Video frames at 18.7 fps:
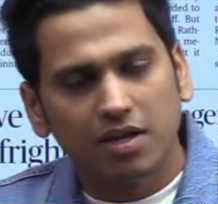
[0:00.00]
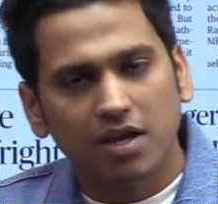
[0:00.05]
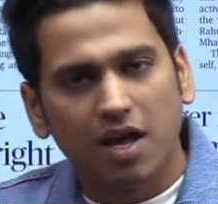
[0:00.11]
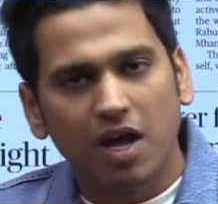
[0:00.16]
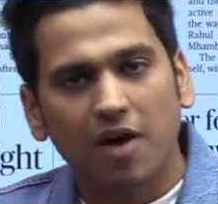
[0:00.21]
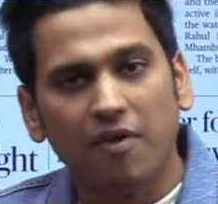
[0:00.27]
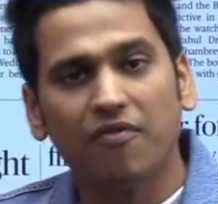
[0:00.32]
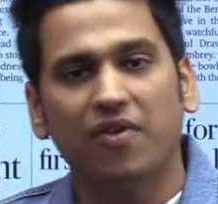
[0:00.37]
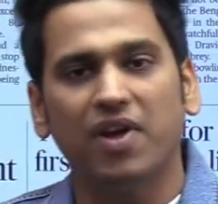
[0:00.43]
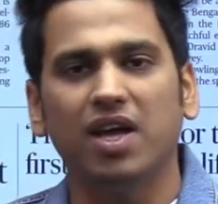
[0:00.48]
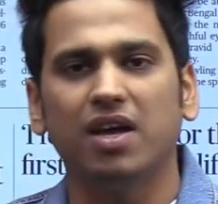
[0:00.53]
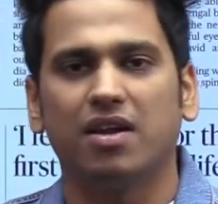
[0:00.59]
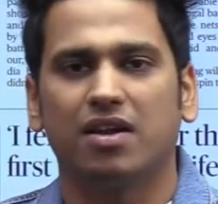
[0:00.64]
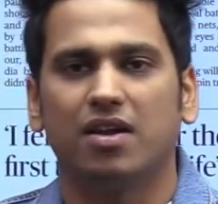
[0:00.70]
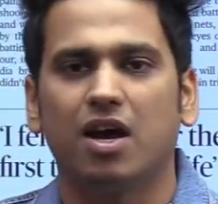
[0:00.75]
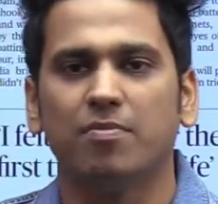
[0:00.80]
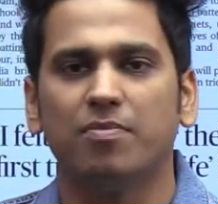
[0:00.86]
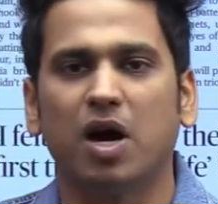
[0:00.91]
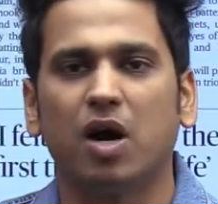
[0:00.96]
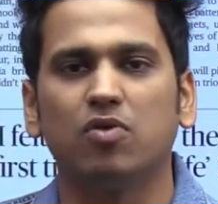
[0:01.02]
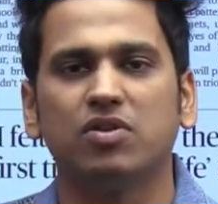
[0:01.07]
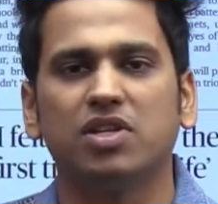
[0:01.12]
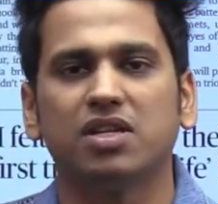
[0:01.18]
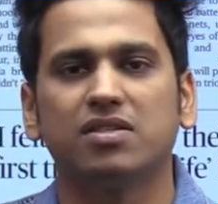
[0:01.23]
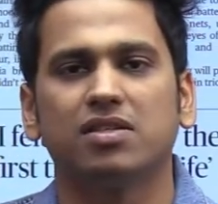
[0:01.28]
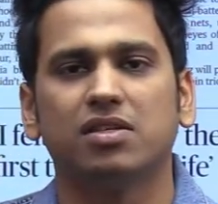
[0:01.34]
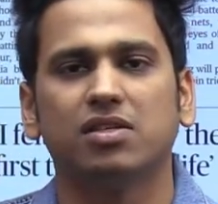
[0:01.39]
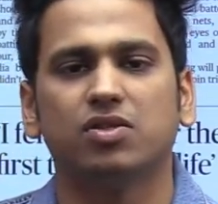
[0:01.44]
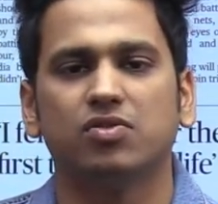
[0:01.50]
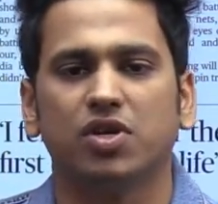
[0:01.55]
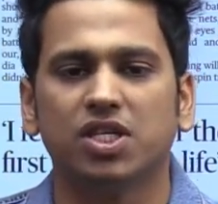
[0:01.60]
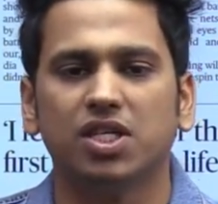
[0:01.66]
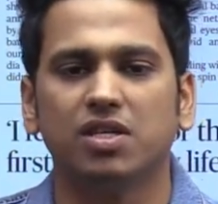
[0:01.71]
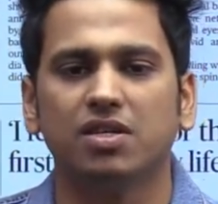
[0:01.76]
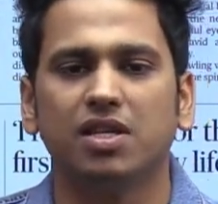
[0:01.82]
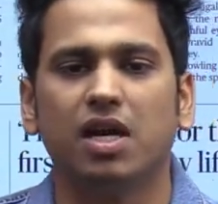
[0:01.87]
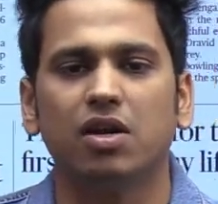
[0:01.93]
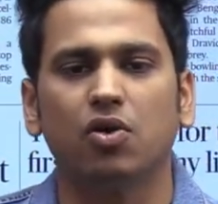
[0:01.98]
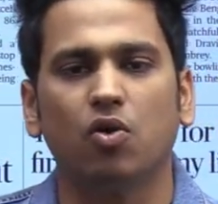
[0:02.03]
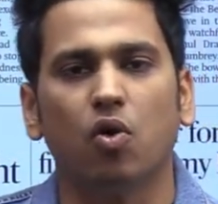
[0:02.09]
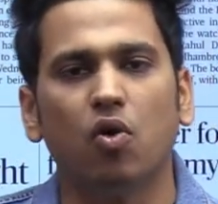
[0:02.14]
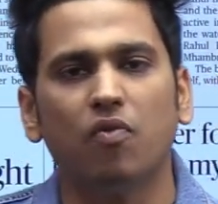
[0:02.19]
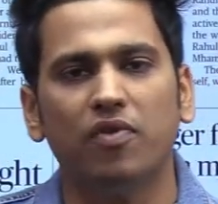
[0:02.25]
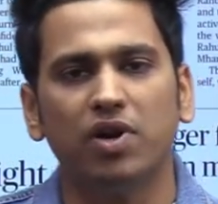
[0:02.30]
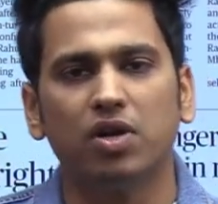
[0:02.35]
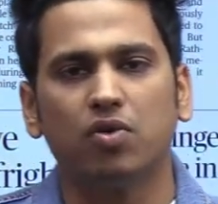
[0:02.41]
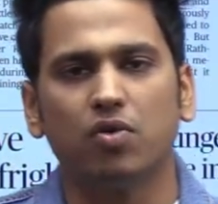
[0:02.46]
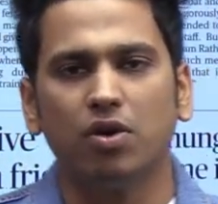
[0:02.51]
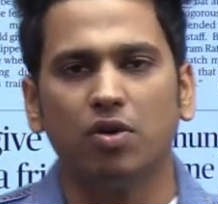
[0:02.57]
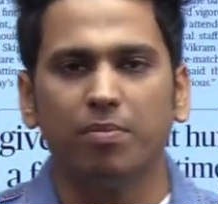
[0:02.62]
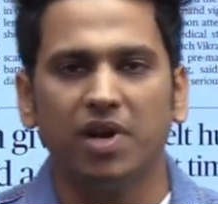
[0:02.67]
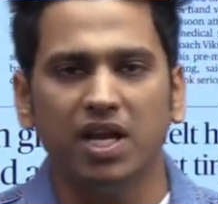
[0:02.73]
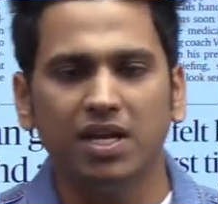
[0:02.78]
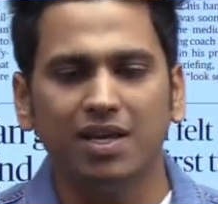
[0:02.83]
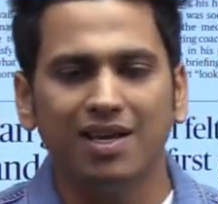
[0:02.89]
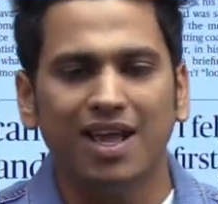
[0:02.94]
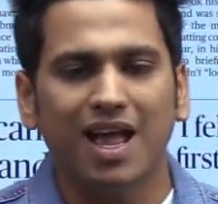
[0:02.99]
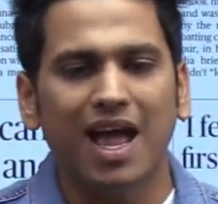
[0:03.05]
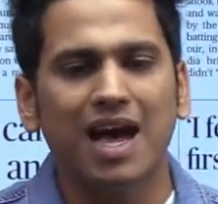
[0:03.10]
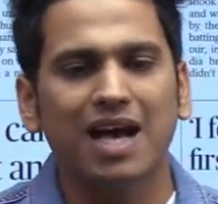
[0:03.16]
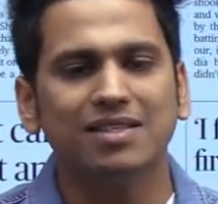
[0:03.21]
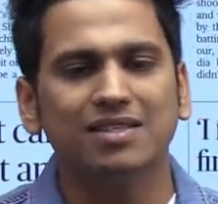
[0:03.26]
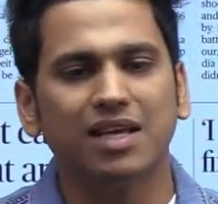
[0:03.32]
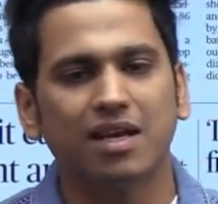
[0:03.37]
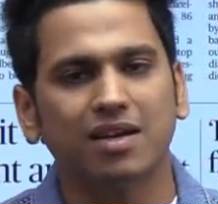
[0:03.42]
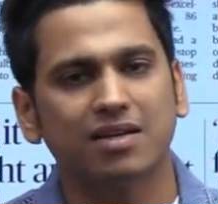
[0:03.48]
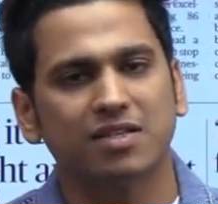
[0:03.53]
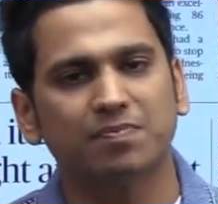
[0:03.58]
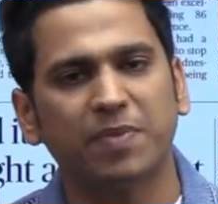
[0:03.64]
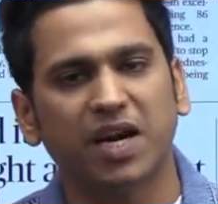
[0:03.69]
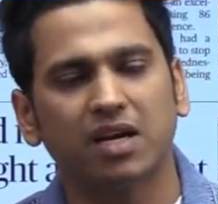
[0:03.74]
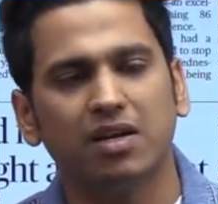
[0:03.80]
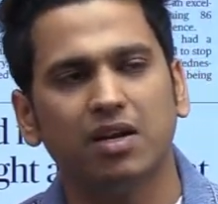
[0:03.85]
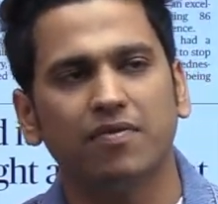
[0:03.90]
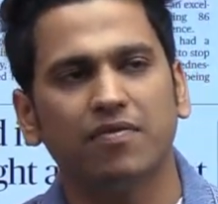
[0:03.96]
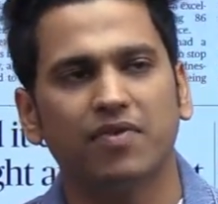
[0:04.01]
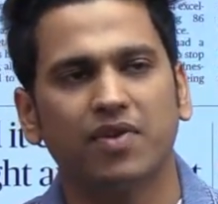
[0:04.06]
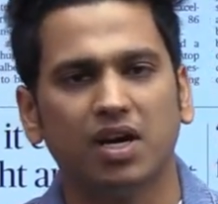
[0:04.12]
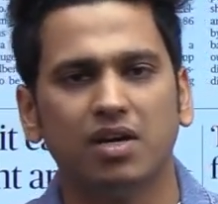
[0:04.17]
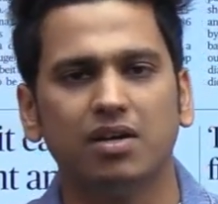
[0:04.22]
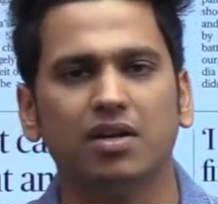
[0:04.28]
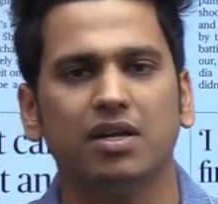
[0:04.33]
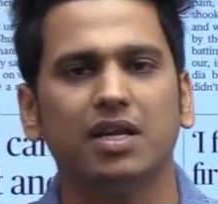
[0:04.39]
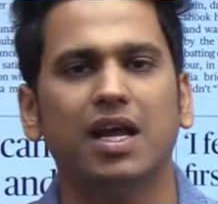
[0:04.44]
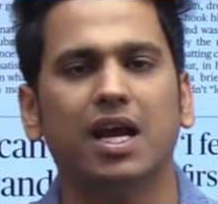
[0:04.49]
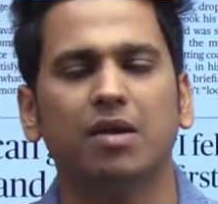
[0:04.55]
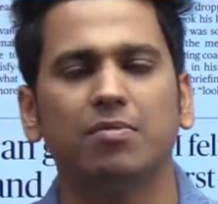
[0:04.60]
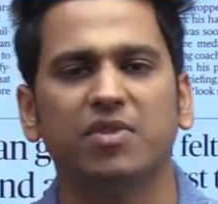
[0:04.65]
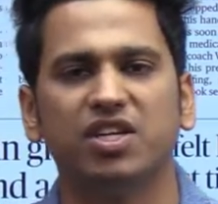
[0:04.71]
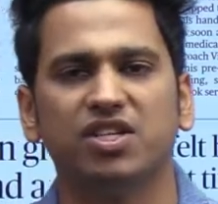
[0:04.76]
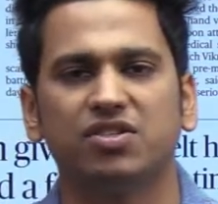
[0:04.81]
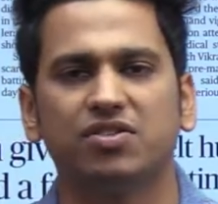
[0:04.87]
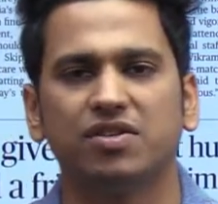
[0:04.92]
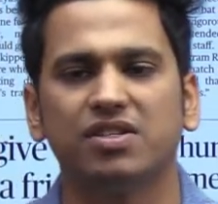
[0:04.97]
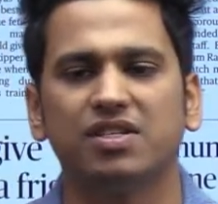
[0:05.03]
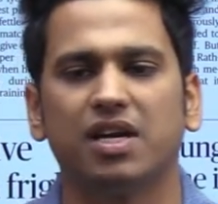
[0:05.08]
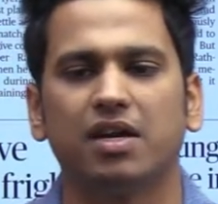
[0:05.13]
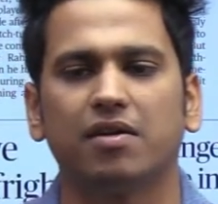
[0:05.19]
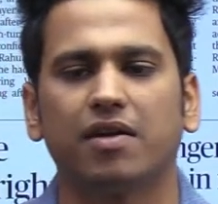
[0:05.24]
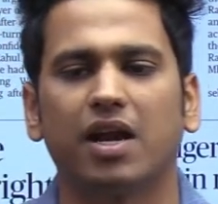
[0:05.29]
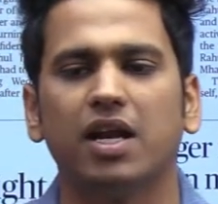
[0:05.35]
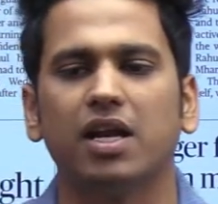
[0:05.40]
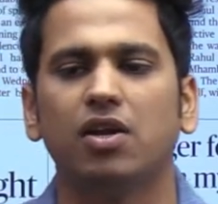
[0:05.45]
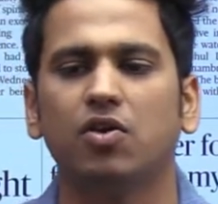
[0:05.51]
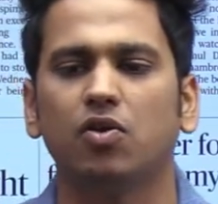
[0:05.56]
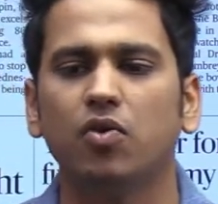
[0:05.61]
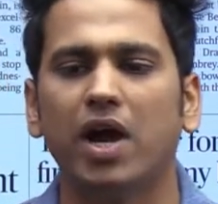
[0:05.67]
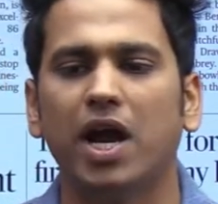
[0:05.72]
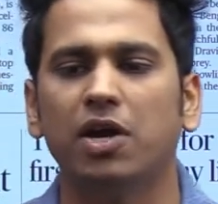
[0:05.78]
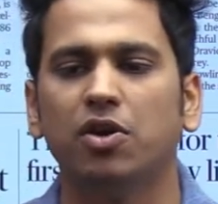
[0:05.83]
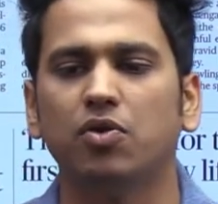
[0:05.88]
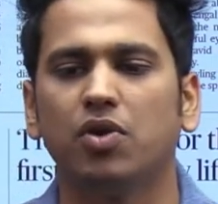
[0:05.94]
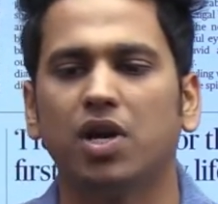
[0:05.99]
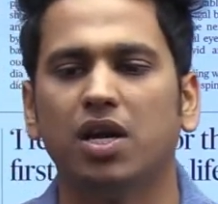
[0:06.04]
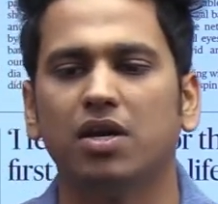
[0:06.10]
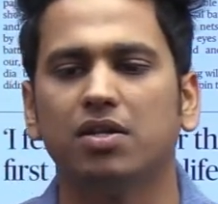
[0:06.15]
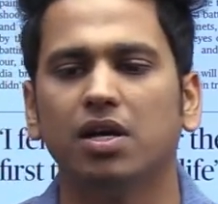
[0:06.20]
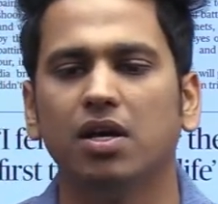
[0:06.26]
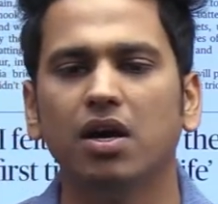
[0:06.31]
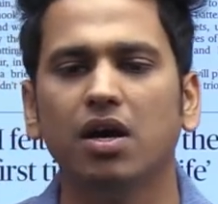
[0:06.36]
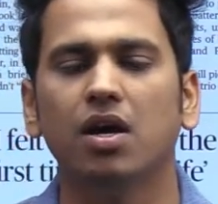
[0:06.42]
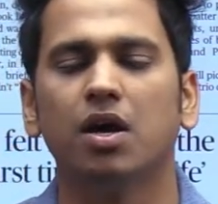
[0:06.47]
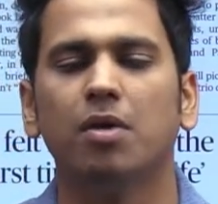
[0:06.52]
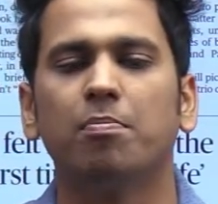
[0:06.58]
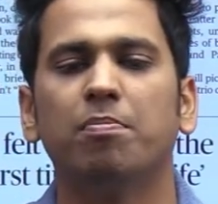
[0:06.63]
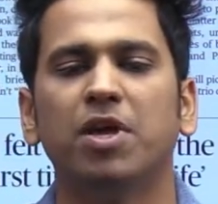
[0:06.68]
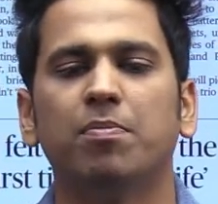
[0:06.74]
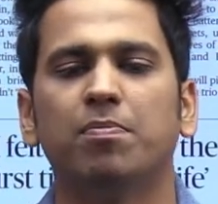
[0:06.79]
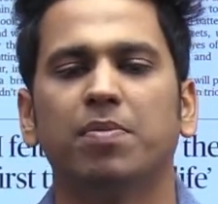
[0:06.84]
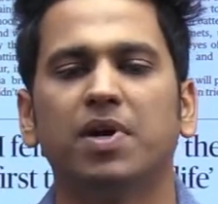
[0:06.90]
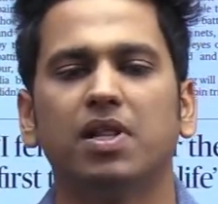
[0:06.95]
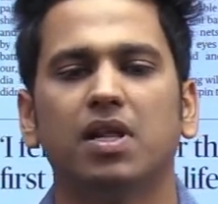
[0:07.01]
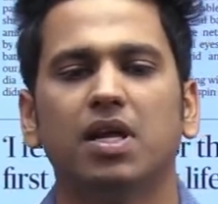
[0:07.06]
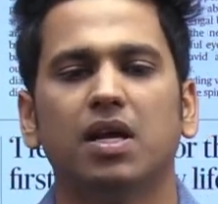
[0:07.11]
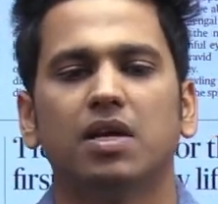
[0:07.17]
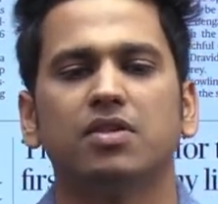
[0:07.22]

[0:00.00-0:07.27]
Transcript: aware about the situation that COVID could bring as our respective country and ministries are trying to educate the people.